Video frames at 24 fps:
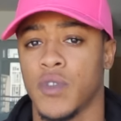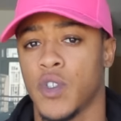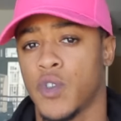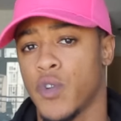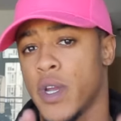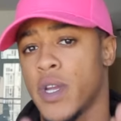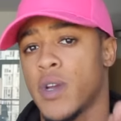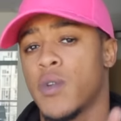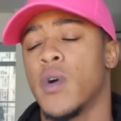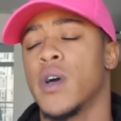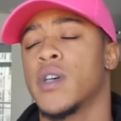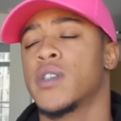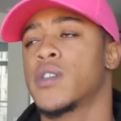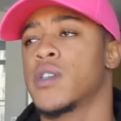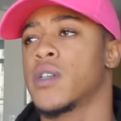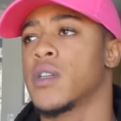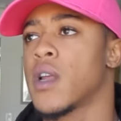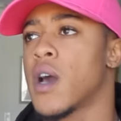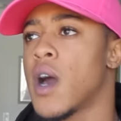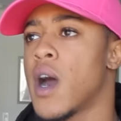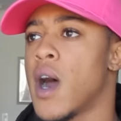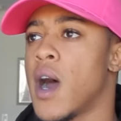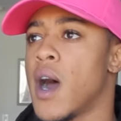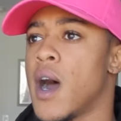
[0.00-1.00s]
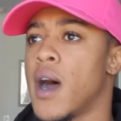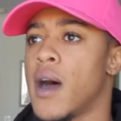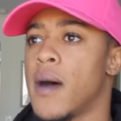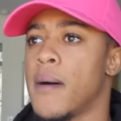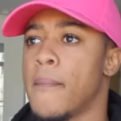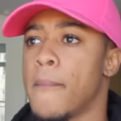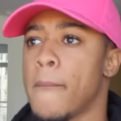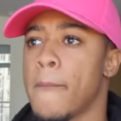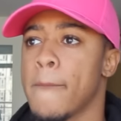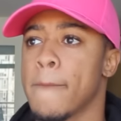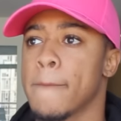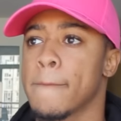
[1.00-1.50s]
Great question.
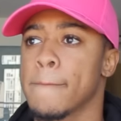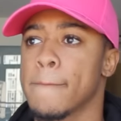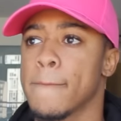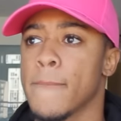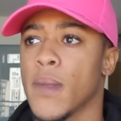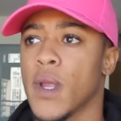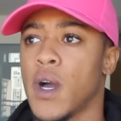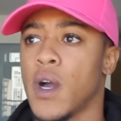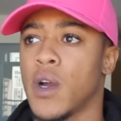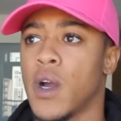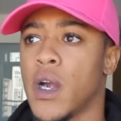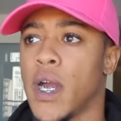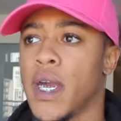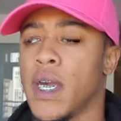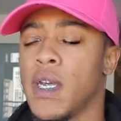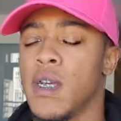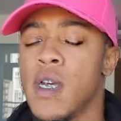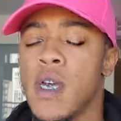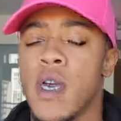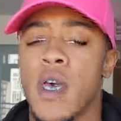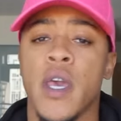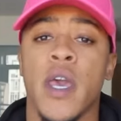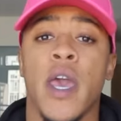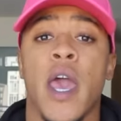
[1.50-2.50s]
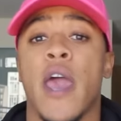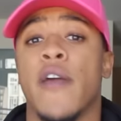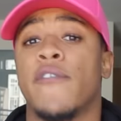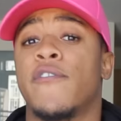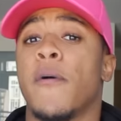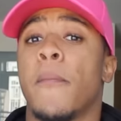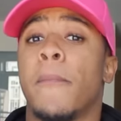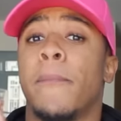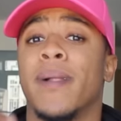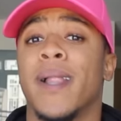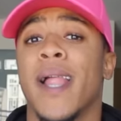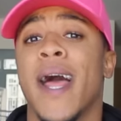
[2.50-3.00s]
Alright,
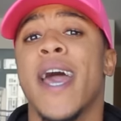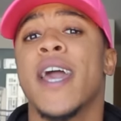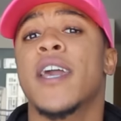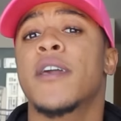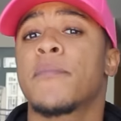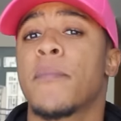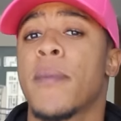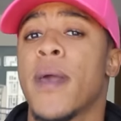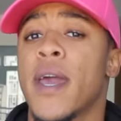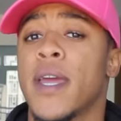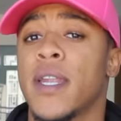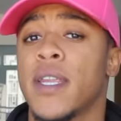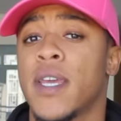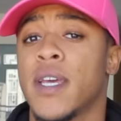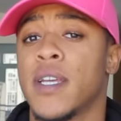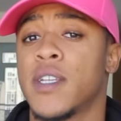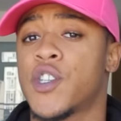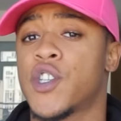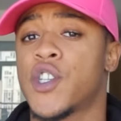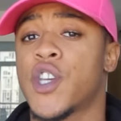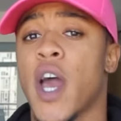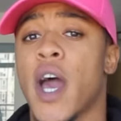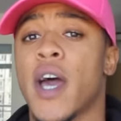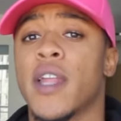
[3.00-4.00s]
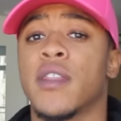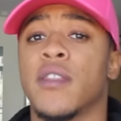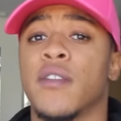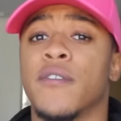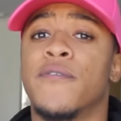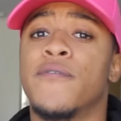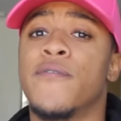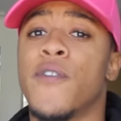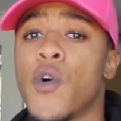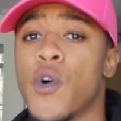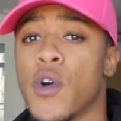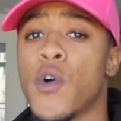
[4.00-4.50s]
if a black man gets shot in
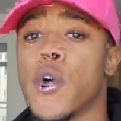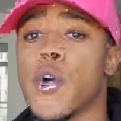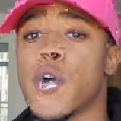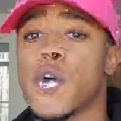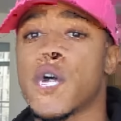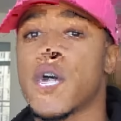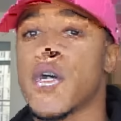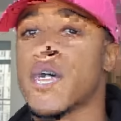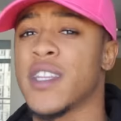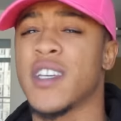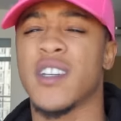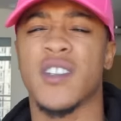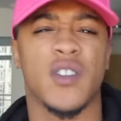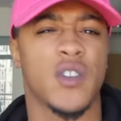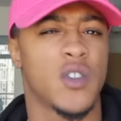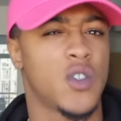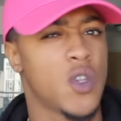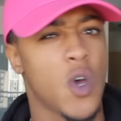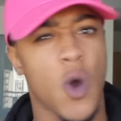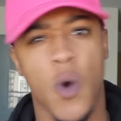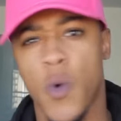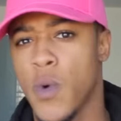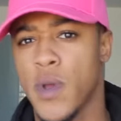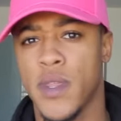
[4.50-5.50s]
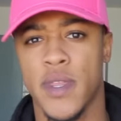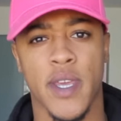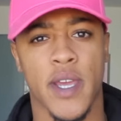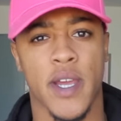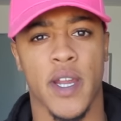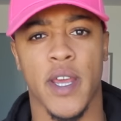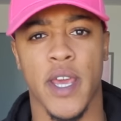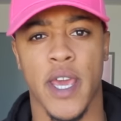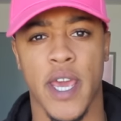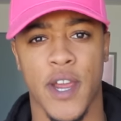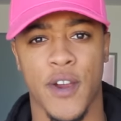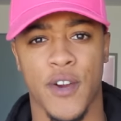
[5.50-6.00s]
the forest and there's no one
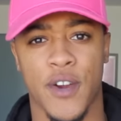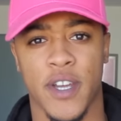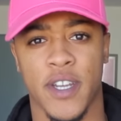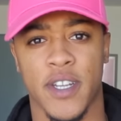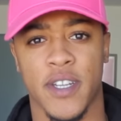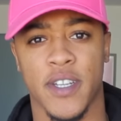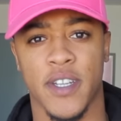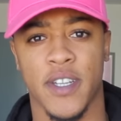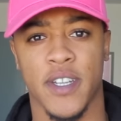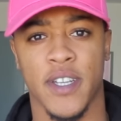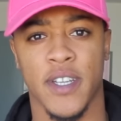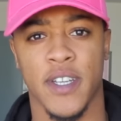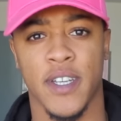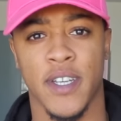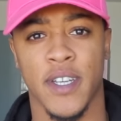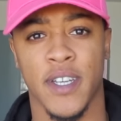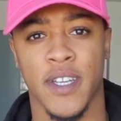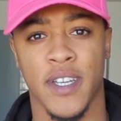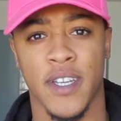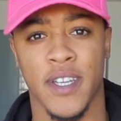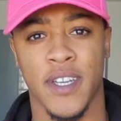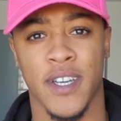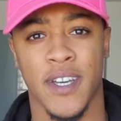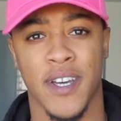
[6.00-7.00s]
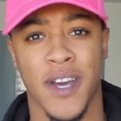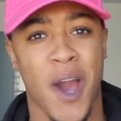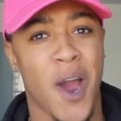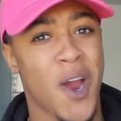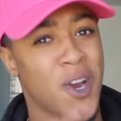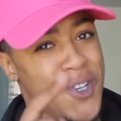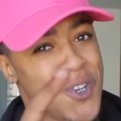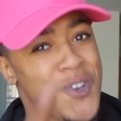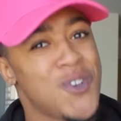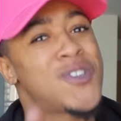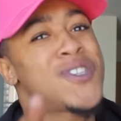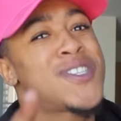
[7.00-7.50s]
there to hear it,
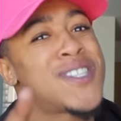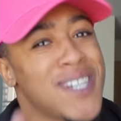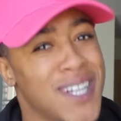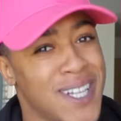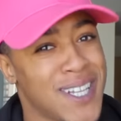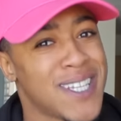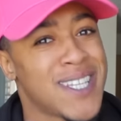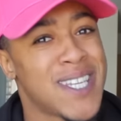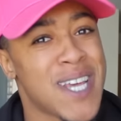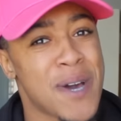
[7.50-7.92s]
are you still a